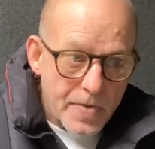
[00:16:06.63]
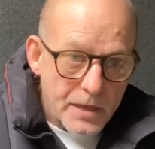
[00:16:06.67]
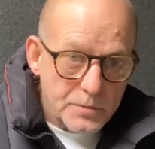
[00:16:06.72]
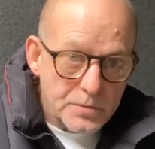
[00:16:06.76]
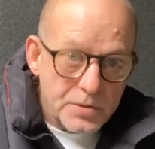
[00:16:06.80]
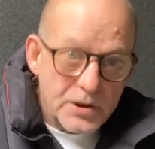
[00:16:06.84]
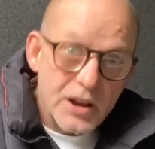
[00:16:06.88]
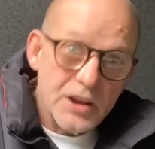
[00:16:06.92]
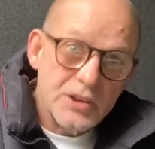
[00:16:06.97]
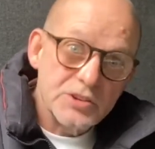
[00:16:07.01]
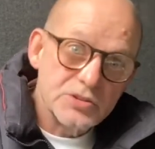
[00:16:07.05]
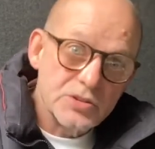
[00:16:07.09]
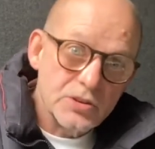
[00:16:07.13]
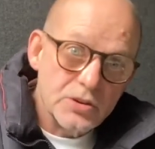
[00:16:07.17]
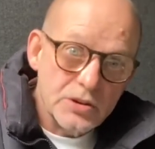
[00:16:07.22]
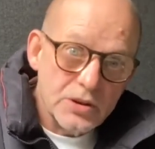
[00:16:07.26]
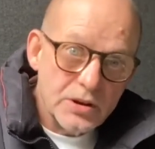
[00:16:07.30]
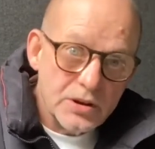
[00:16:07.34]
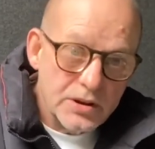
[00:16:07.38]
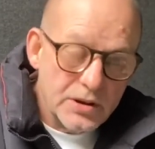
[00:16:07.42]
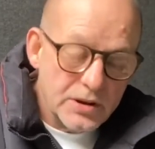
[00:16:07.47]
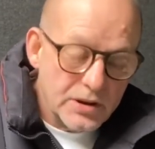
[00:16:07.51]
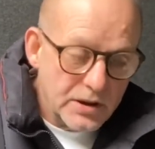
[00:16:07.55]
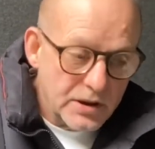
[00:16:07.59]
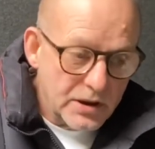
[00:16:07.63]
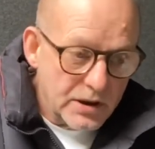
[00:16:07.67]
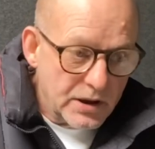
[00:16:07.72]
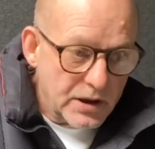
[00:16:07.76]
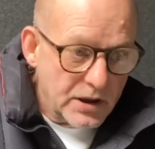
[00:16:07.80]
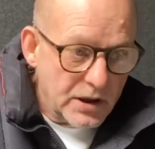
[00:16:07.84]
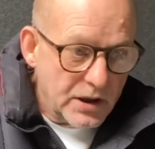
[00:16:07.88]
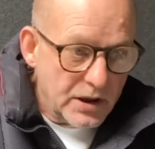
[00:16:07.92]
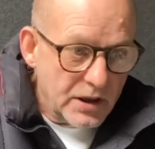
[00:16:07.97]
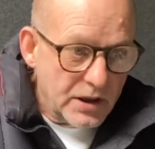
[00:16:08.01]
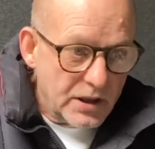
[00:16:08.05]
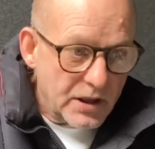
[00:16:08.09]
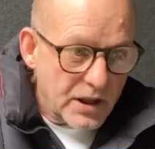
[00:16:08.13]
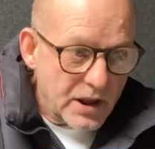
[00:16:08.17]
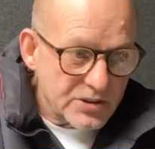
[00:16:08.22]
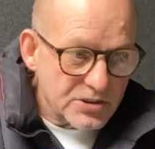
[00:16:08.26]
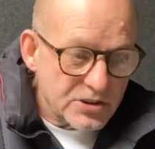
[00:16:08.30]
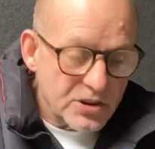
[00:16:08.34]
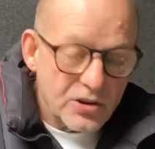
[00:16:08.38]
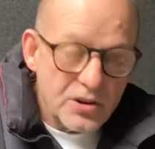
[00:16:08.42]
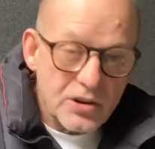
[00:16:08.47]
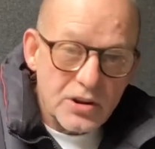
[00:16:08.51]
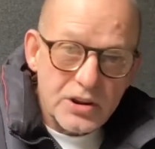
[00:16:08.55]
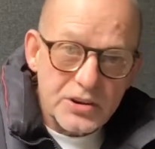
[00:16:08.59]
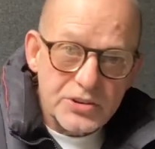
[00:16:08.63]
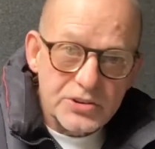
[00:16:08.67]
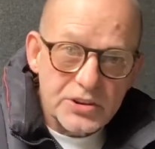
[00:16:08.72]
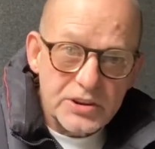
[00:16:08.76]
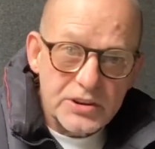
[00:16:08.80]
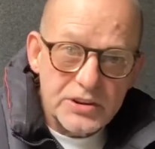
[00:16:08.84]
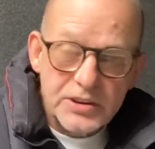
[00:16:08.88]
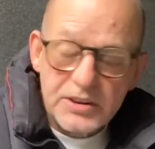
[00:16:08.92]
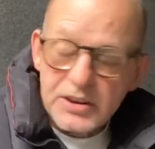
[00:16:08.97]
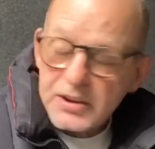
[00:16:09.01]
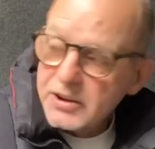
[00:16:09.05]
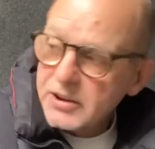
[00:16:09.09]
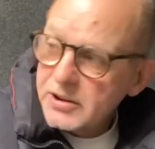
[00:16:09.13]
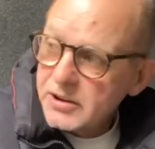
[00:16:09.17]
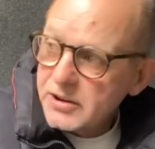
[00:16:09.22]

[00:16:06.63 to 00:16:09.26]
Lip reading: But that's another side.